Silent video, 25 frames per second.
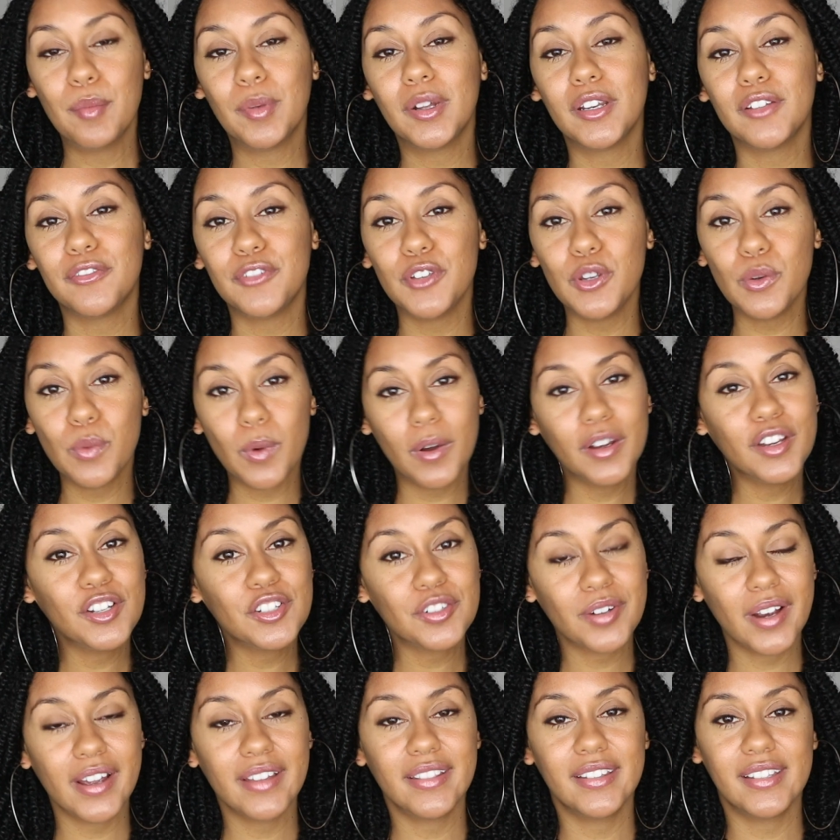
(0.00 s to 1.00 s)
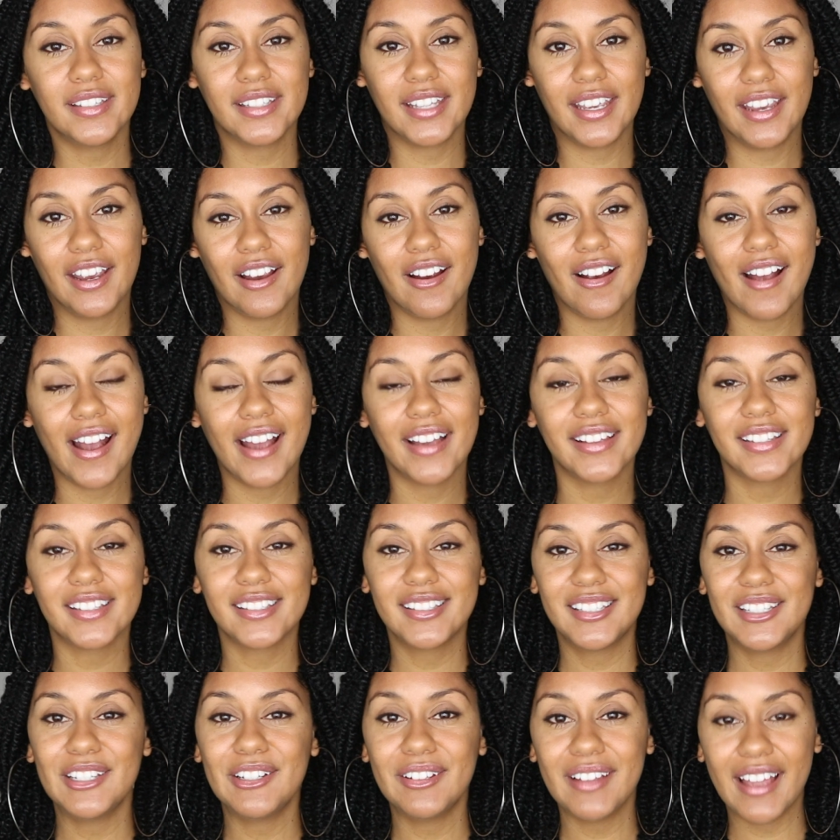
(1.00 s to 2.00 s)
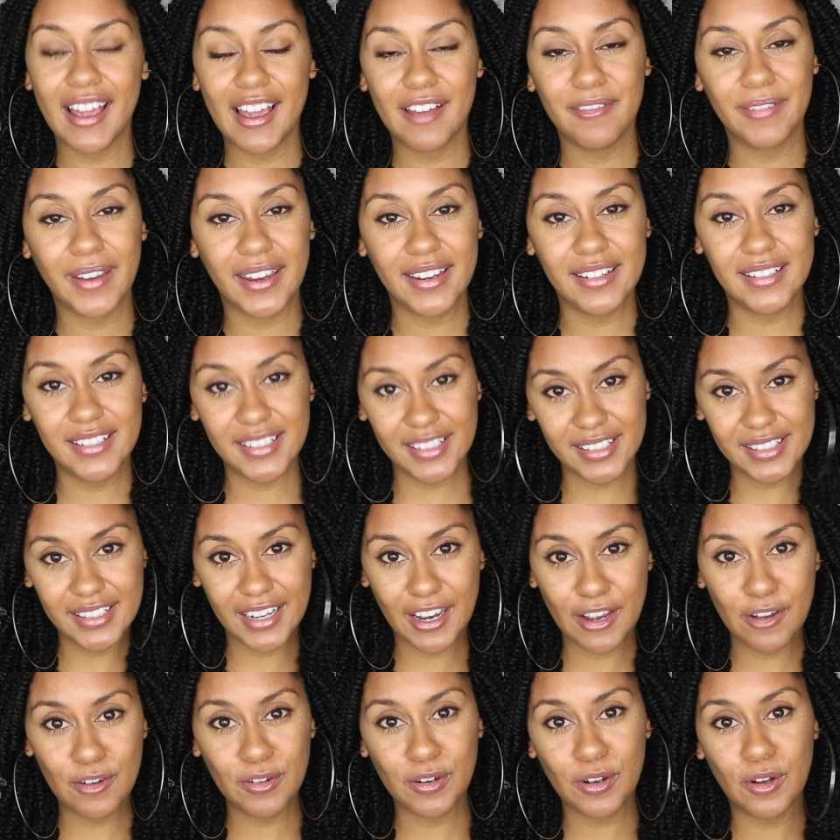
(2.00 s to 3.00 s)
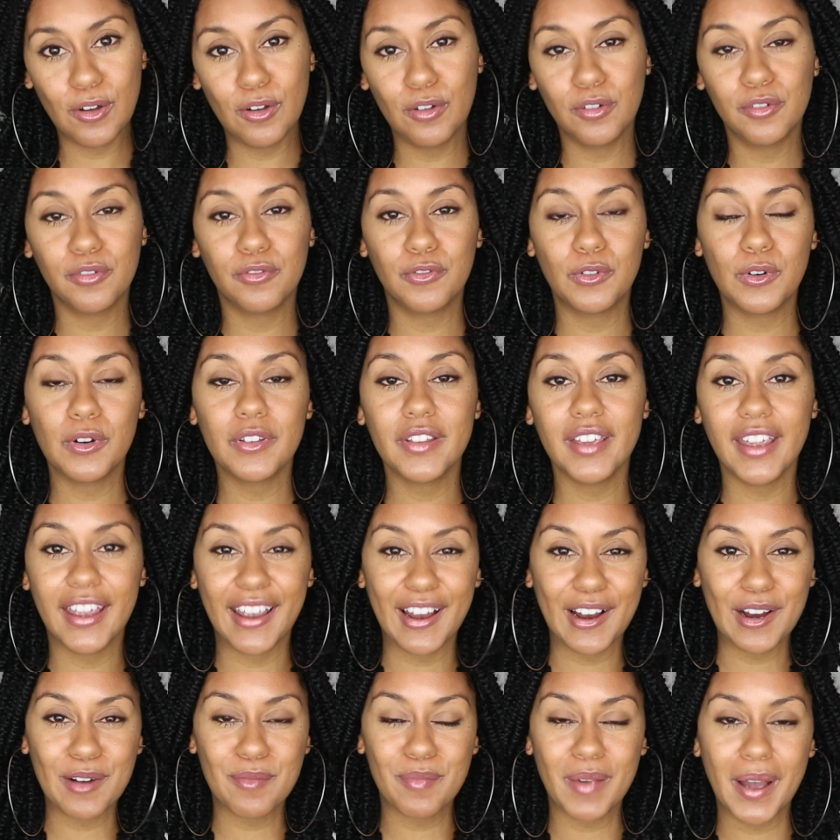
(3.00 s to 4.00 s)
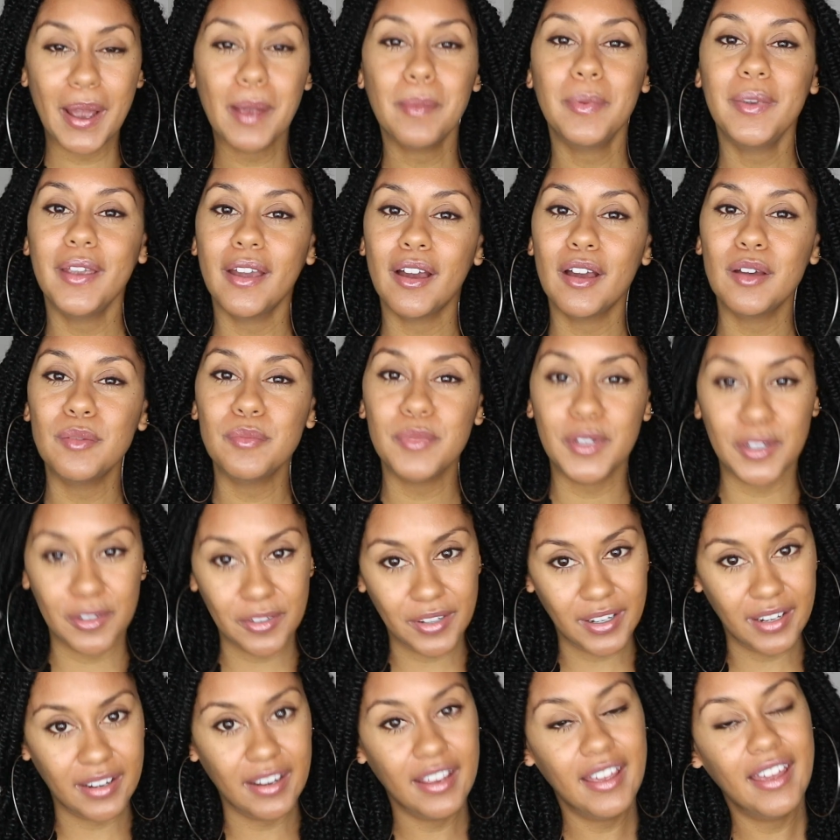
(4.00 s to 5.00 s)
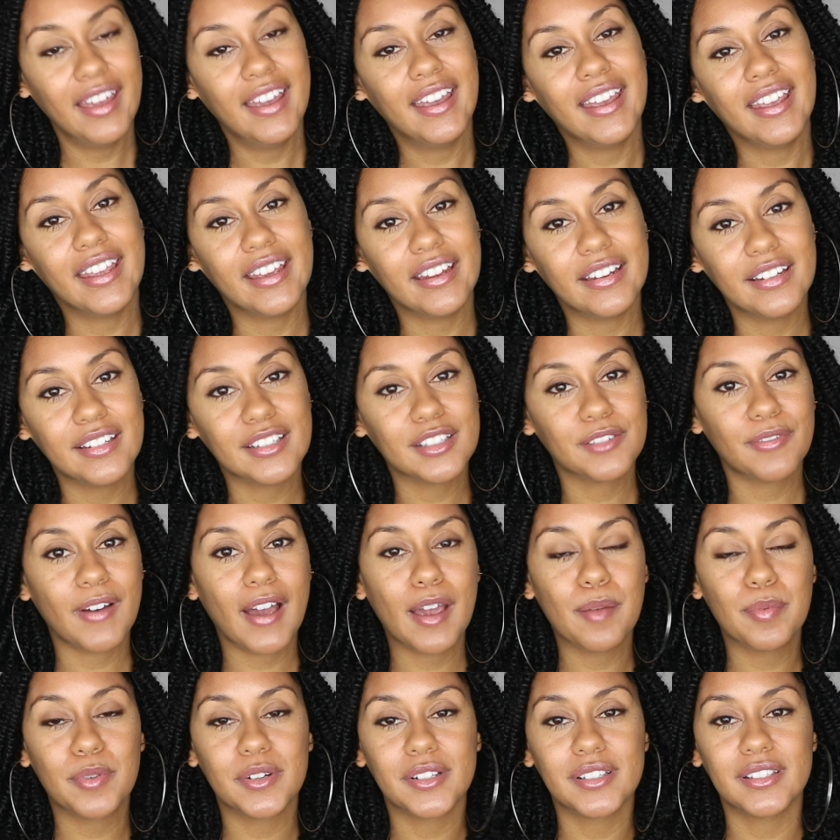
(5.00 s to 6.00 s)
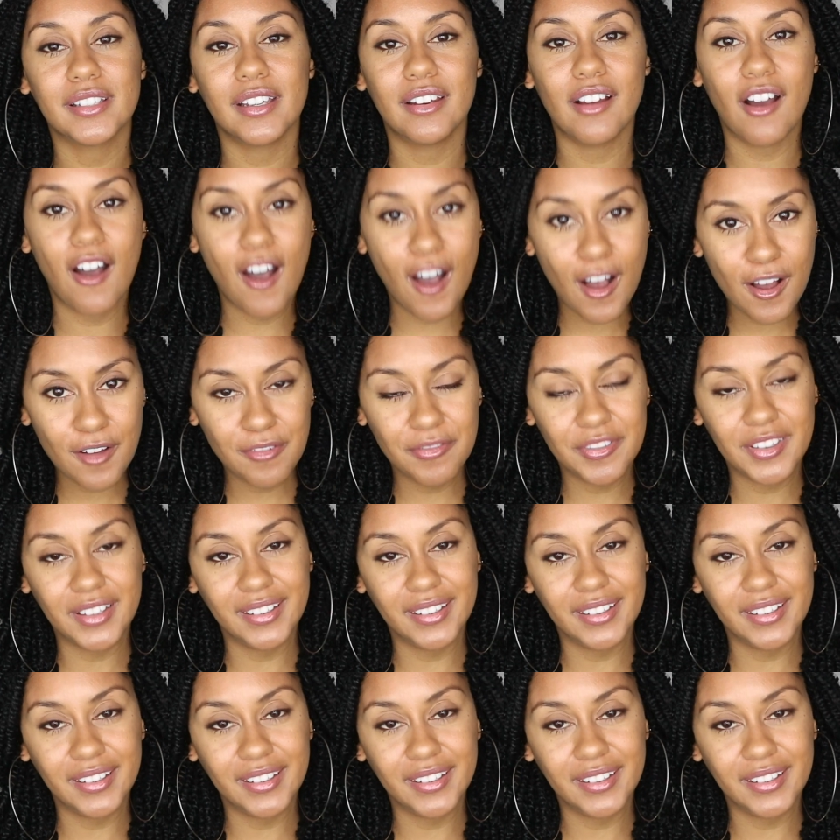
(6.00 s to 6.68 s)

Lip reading: But if you want to try this hair, I still have a discount code for the hair by Beyond Beauty. It is 5% off.